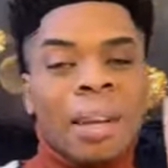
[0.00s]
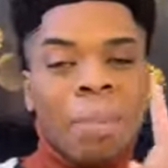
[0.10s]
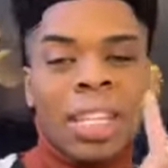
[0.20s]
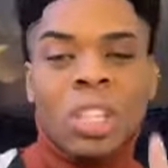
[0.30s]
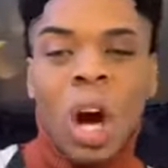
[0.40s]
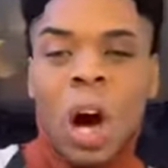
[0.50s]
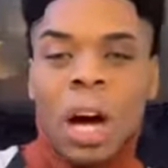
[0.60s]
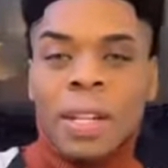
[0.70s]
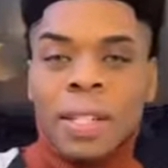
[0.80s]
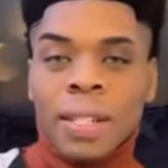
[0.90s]
to be
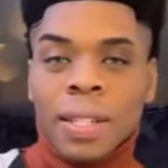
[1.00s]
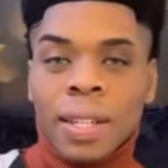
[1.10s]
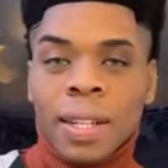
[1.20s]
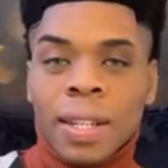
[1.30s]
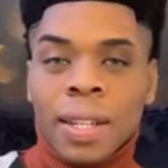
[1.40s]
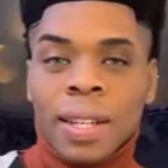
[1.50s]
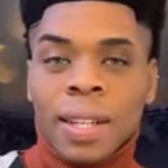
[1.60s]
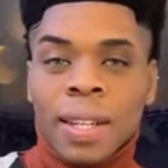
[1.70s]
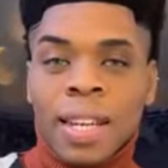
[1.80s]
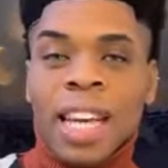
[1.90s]
taught
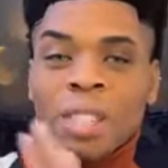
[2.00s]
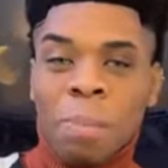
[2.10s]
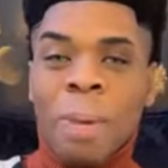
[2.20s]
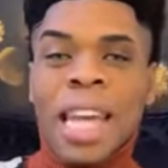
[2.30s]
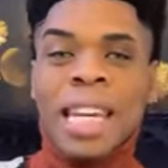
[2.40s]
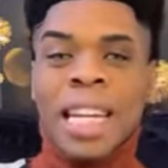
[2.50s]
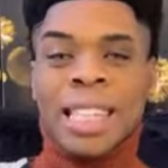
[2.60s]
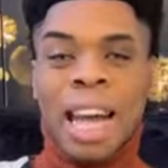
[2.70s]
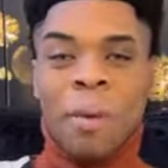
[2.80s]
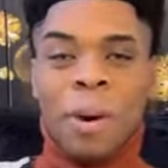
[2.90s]
is
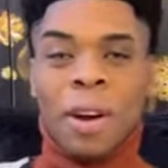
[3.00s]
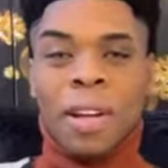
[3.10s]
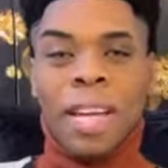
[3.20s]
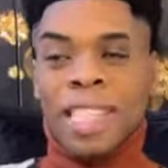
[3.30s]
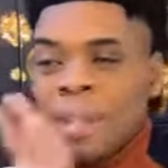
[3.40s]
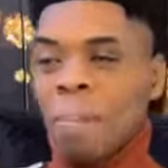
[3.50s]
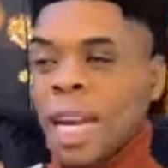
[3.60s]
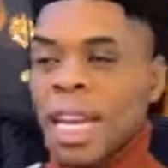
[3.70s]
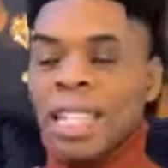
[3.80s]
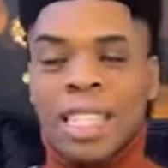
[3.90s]
meekness at work, is
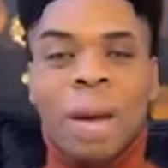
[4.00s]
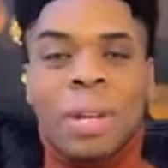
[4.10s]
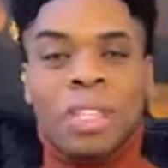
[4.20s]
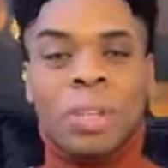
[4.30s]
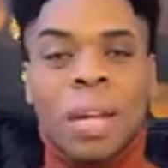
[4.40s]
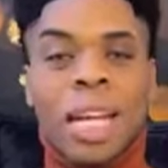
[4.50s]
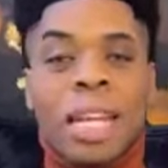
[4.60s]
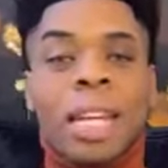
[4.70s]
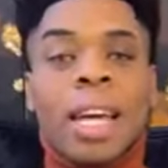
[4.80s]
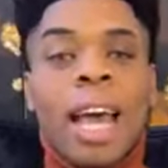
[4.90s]
meekness
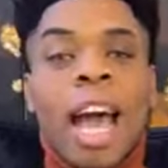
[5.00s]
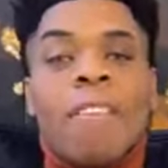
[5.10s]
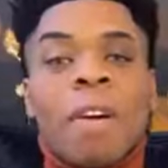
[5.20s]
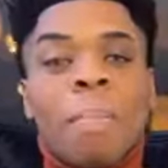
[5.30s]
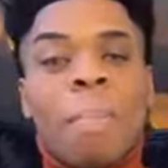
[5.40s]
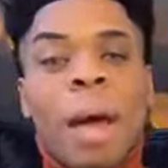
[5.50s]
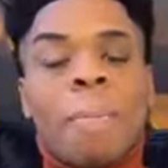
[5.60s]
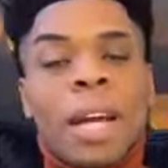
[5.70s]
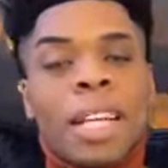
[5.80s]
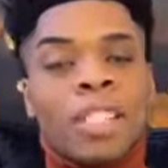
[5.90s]
demonstrated. And
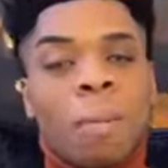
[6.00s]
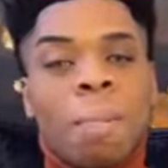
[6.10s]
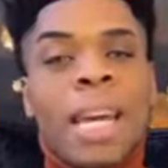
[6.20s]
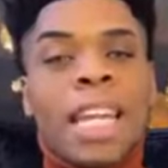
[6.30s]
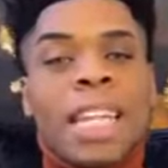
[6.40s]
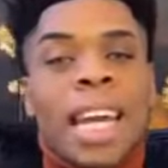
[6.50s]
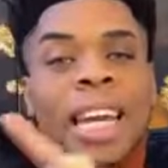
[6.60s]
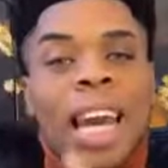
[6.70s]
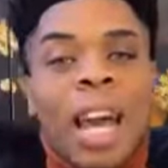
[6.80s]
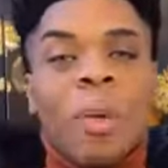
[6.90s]
remember, it's the meek that
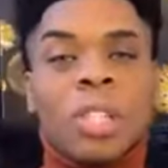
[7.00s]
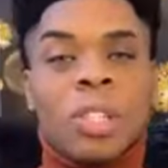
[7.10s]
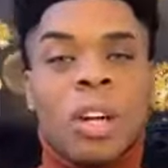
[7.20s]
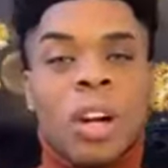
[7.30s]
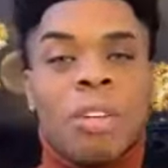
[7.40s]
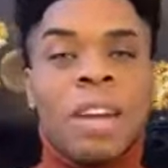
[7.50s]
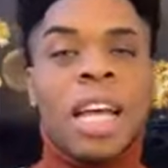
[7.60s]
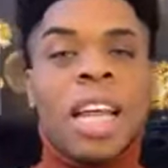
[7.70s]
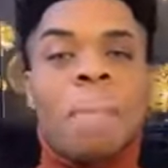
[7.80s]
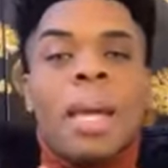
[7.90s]
inherits the earth.
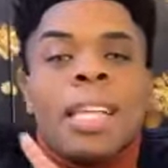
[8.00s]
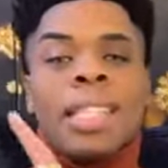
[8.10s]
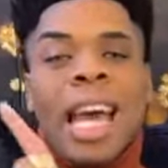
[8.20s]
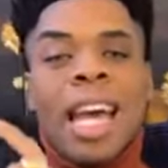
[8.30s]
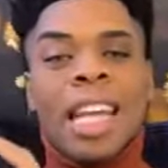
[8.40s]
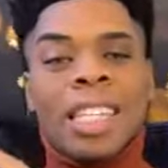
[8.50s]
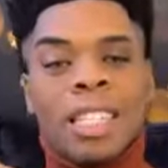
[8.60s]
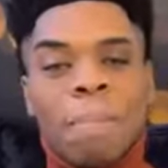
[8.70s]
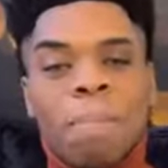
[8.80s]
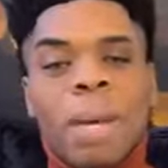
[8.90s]
That means that it is
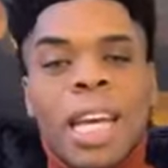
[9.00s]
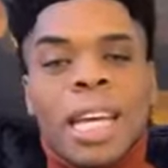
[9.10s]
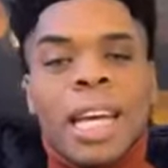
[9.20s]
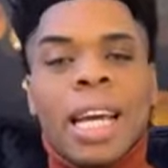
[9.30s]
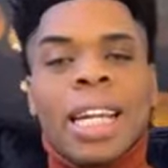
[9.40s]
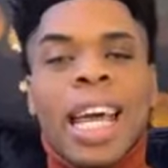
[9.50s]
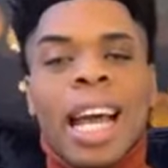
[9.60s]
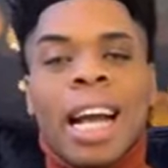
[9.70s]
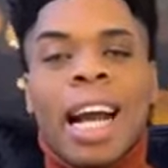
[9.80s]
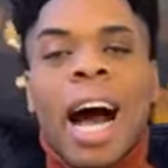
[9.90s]
the meek
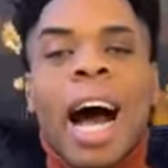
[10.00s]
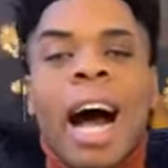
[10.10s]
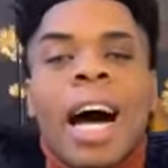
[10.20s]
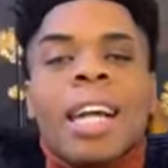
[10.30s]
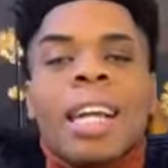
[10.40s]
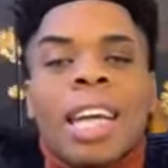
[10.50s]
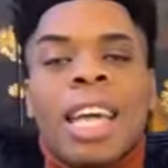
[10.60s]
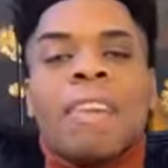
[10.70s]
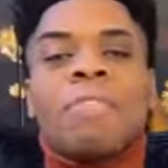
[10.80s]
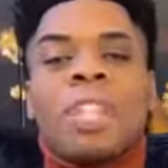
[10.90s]
that God
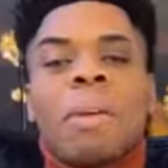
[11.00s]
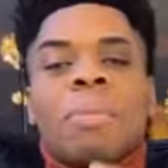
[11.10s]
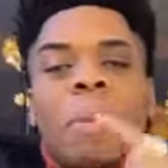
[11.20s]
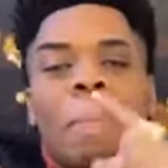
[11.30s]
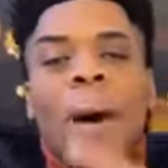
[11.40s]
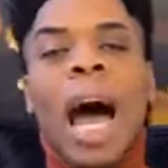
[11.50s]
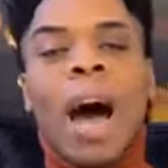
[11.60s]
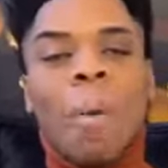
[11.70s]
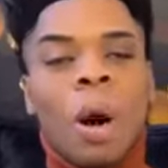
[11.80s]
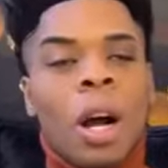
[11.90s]
gives them the
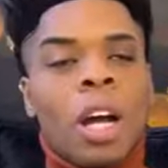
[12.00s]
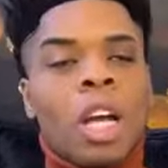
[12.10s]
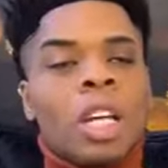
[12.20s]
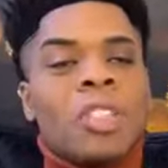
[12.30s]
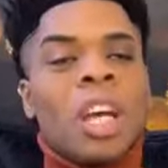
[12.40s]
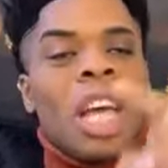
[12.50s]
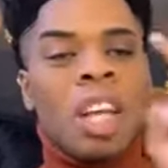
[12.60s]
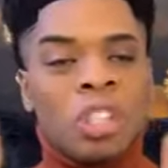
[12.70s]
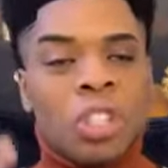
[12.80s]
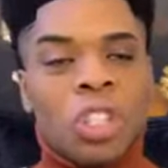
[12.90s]
power to
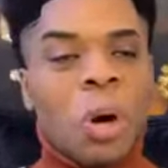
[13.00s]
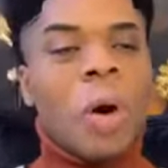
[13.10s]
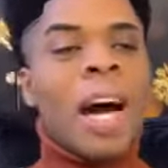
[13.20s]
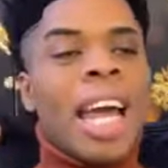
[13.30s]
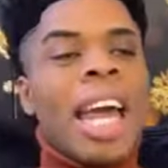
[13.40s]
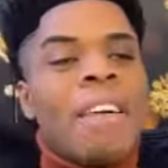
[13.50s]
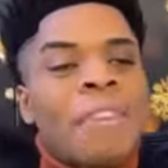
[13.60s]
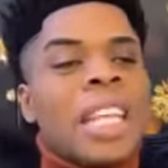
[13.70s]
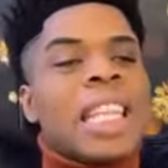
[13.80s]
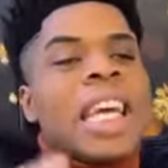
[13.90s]
enjoy
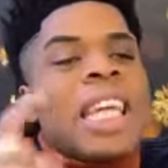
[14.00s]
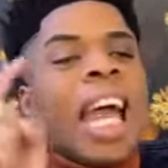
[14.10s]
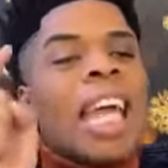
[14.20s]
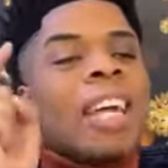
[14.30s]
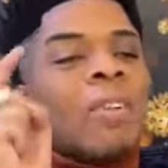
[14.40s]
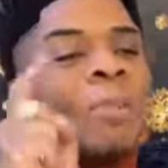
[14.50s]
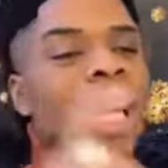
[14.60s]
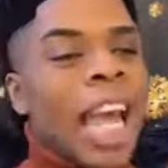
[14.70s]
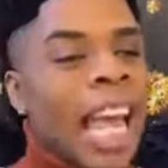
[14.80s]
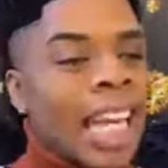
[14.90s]
everything that he
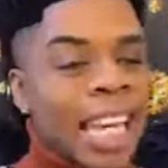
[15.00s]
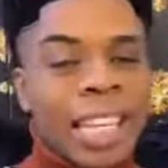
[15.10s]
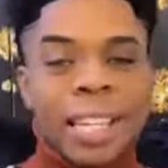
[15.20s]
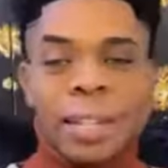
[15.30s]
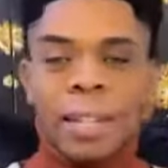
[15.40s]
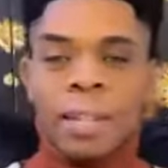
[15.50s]
created.